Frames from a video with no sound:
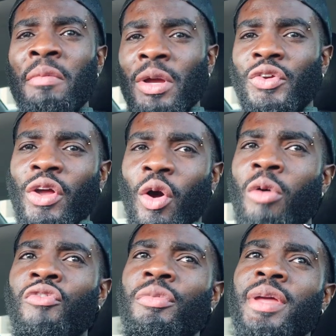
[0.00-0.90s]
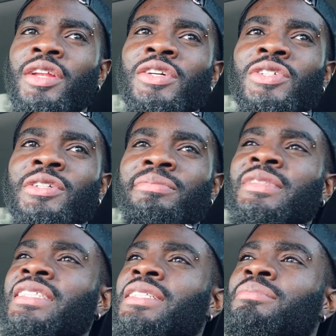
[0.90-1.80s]
Make sure you come for me, you know, so.
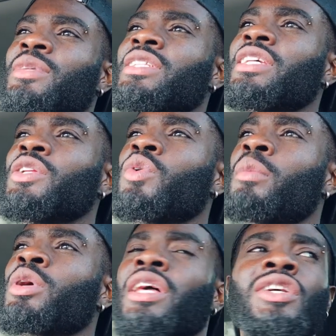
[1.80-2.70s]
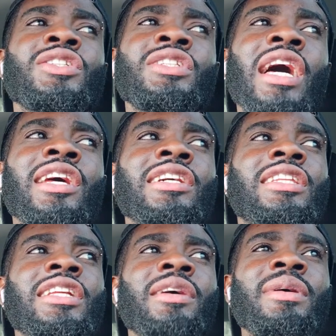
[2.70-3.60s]
But you know, but I just that little
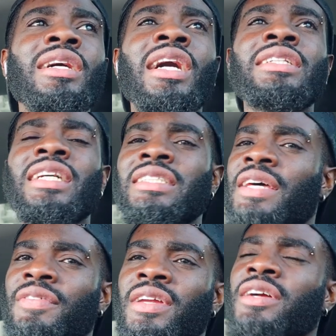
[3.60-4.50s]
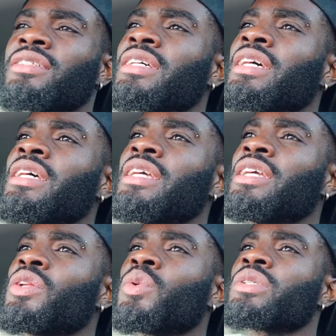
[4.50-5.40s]
thing there because of 7 years.
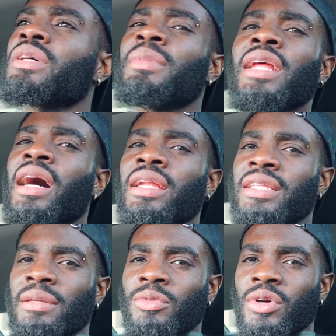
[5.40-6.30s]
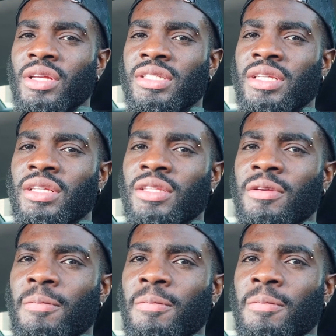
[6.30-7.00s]
You know so I don't let him down, is it?